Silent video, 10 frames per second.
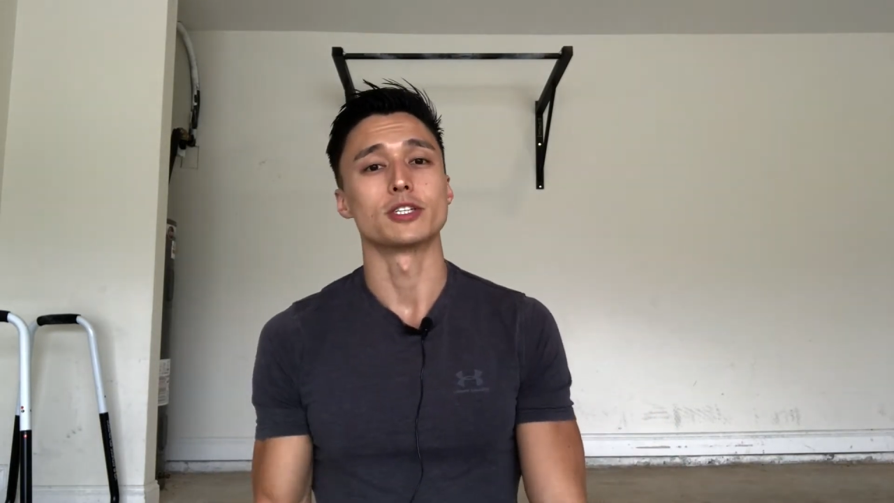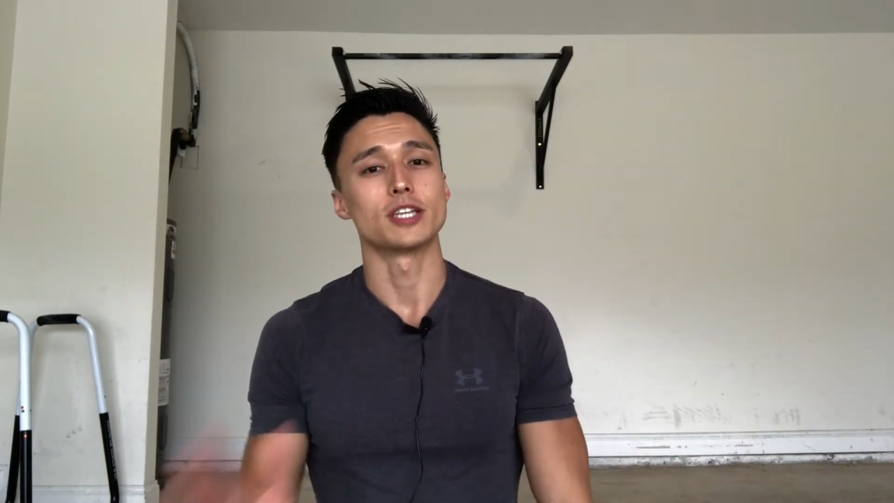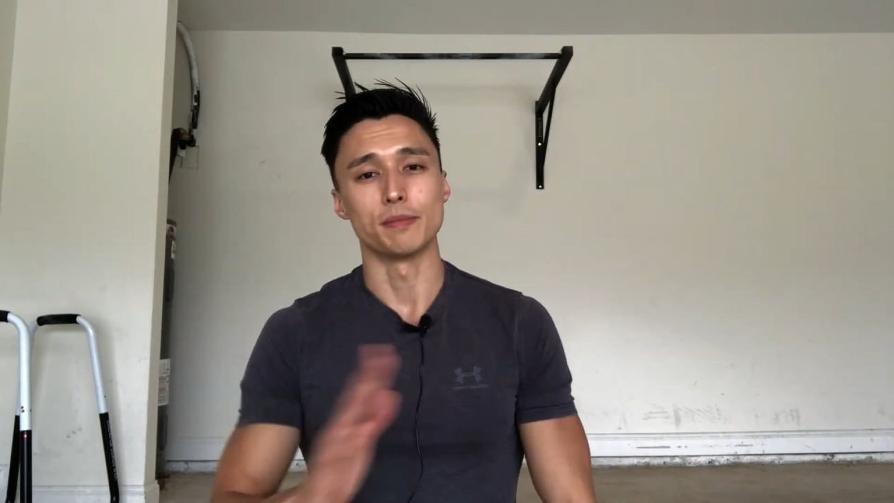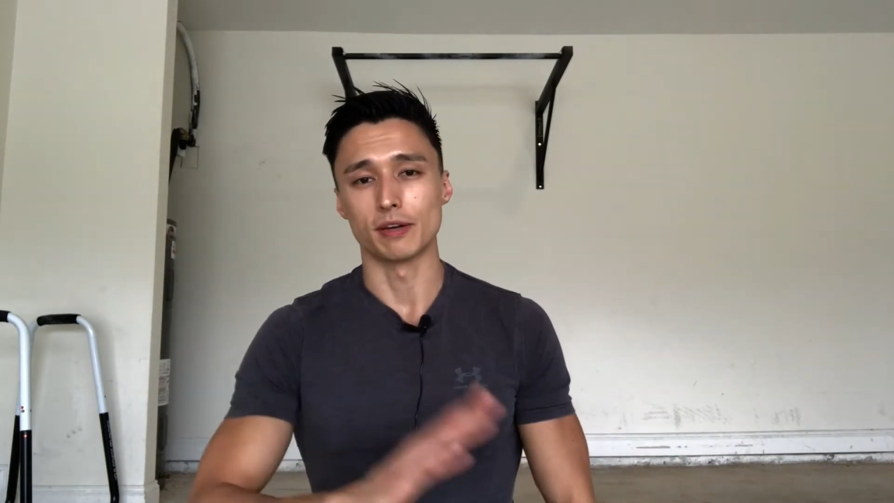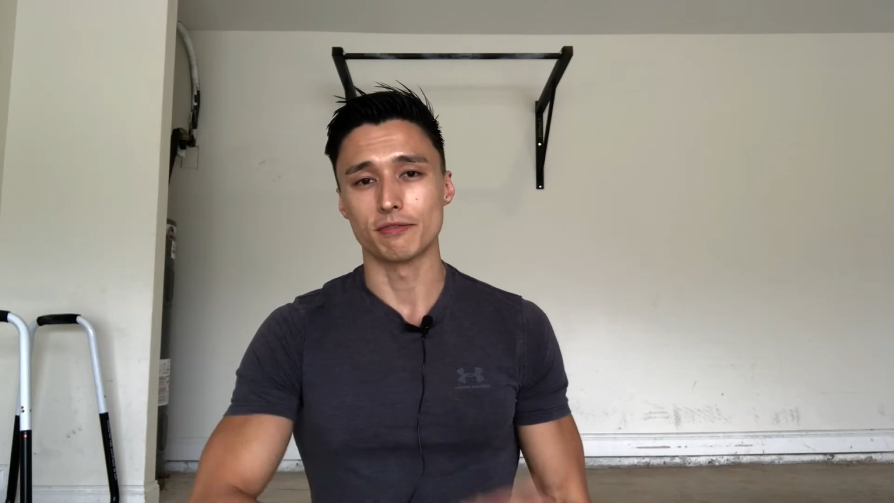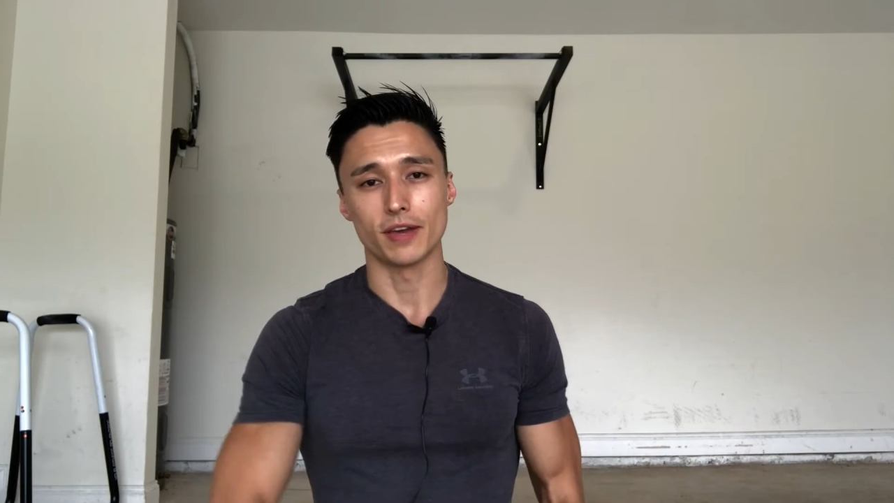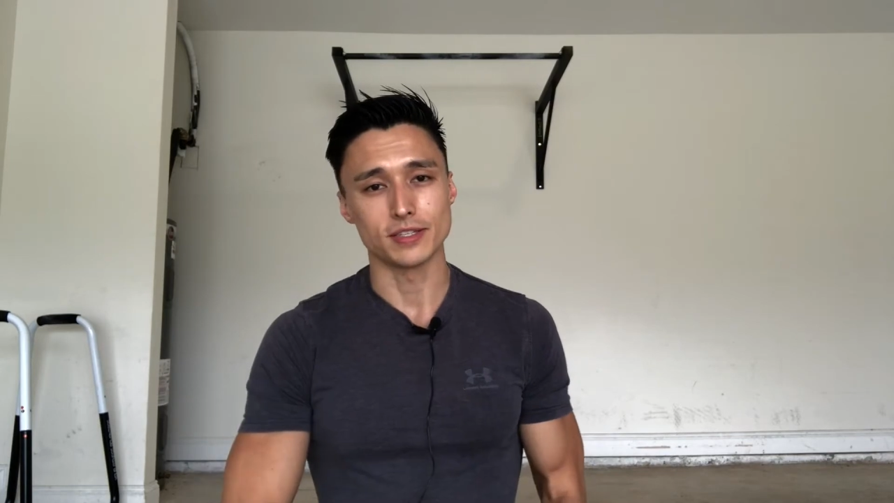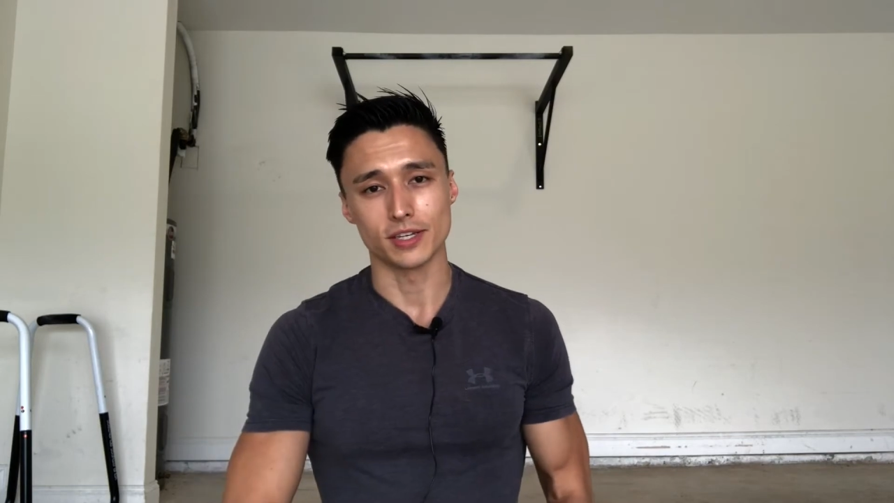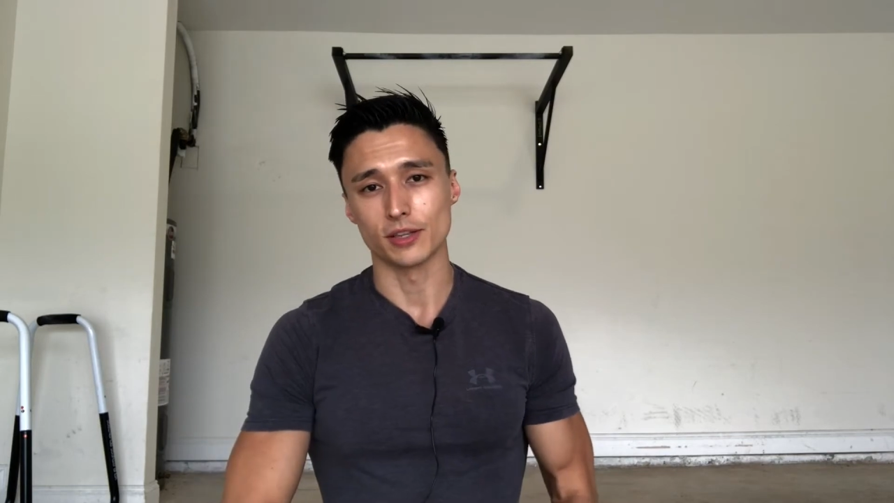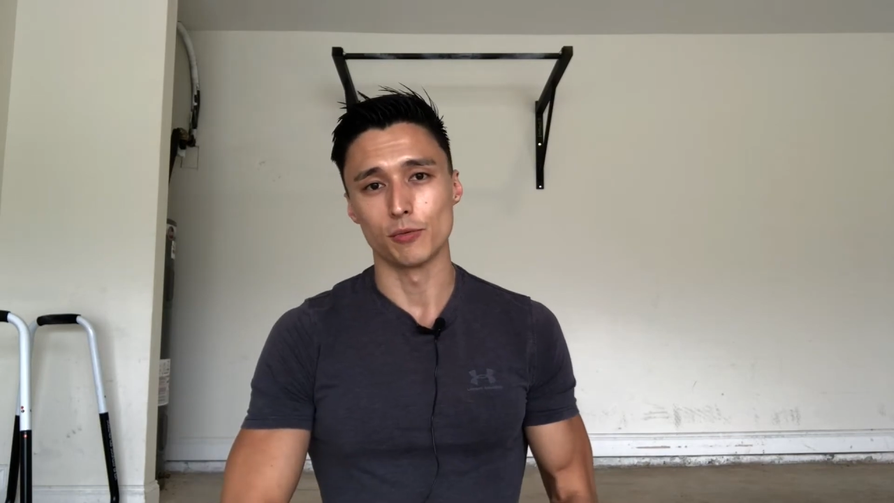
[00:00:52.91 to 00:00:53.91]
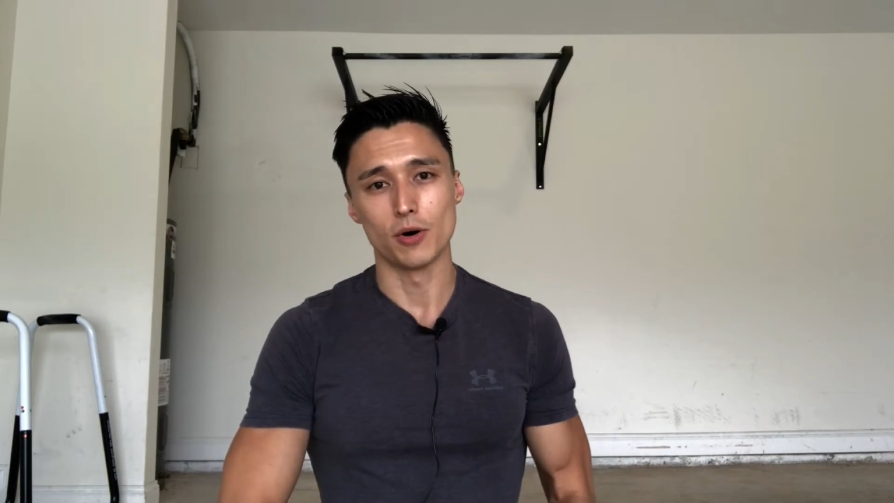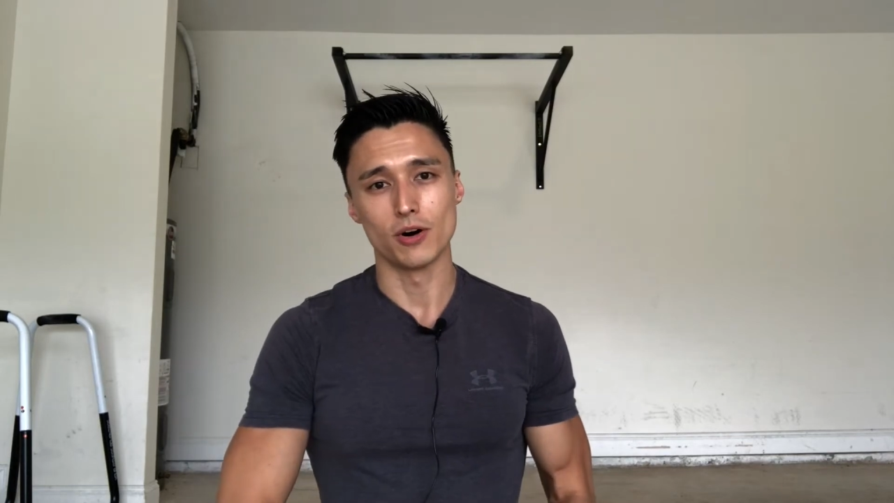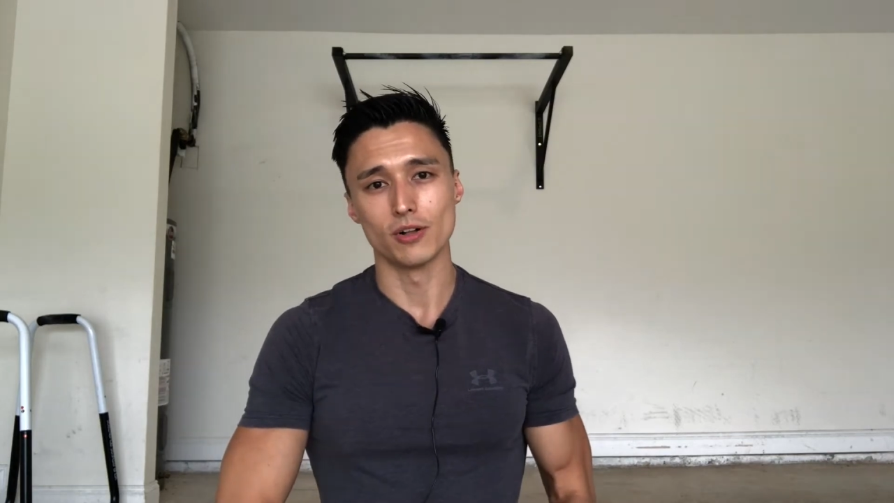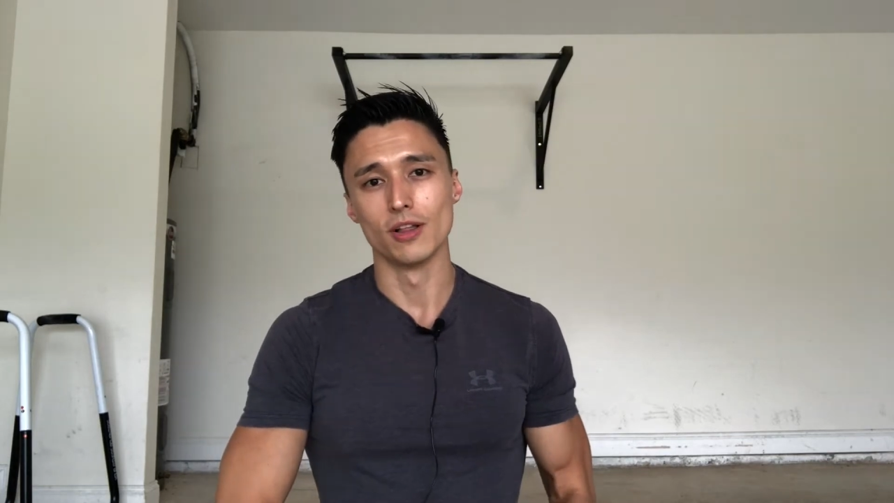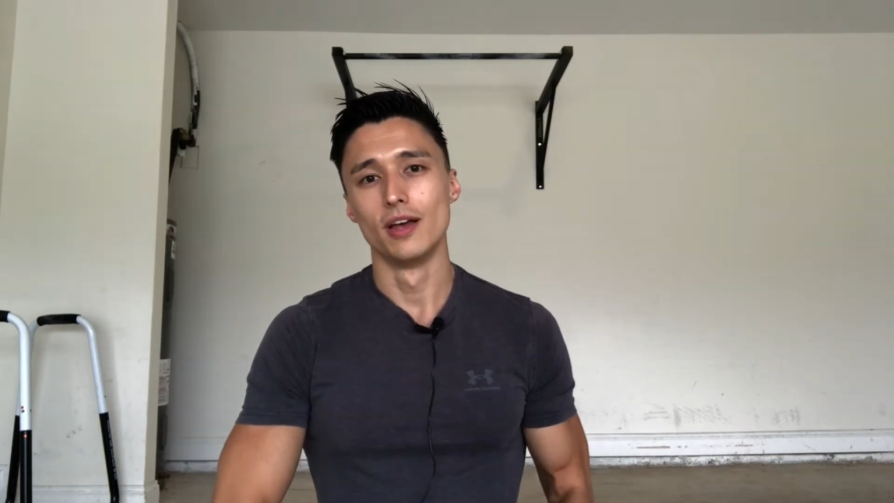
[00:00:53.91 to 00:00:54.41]
stomach facing the
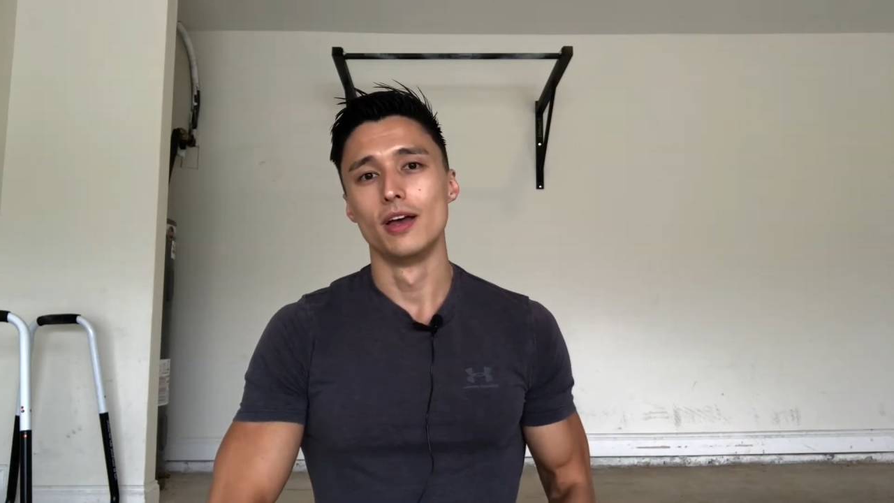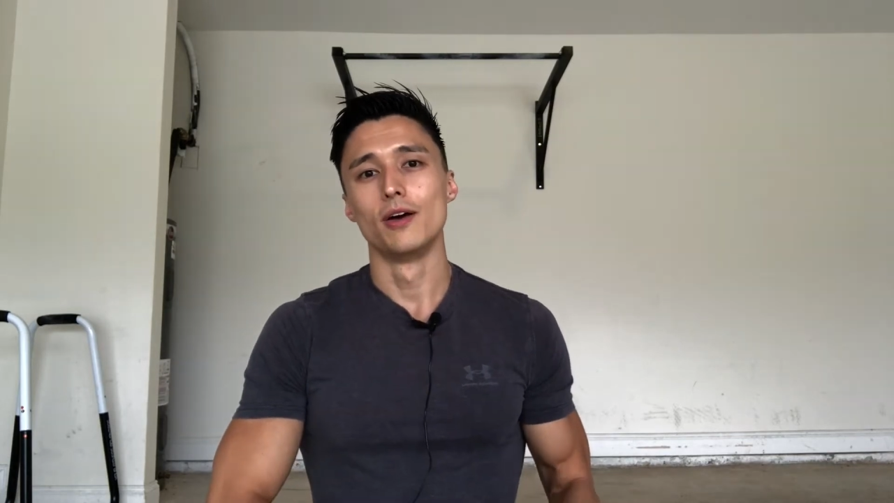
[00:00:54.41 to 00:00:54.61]
wall,